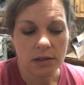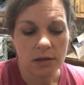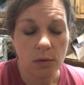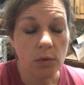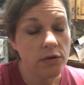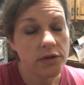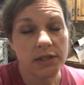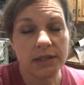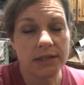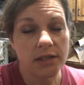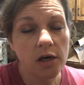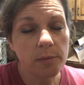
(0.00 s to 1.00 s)
or this
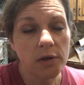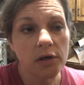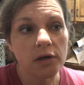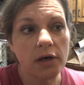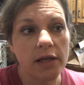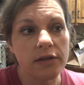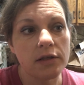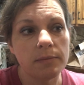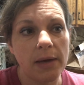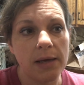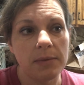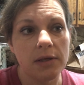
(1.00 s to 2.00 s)
summer, and then
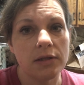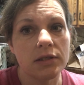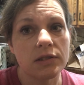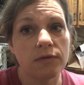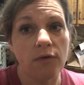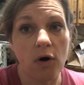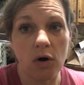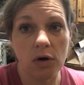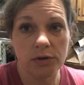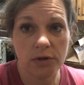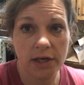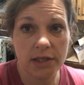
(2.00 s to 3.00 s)
maybe this fall
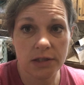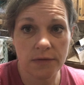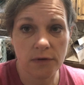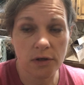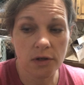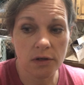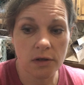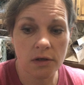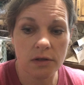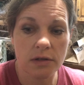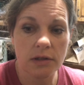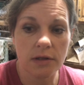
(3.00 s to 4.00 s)
transfer
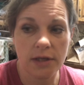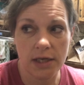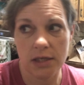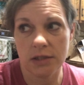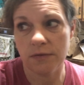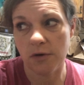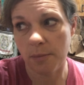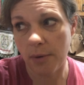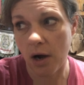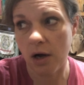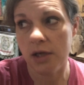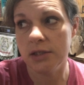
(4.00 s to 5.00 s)
things from
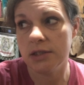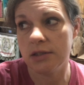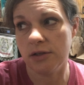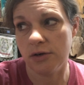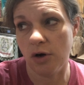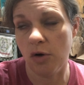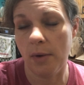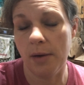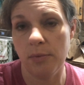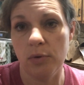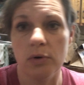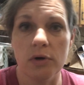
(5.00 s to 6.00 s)
pots that are on my
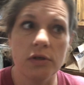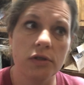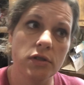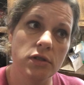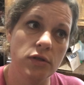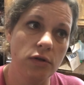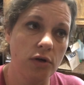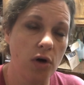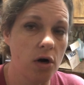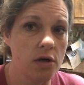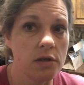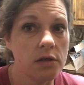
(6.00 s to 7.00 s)
porch to the
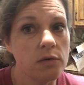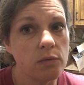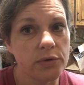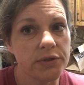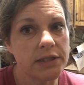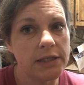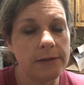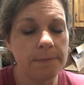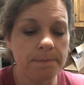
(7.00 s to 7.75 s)
garden. We'll see.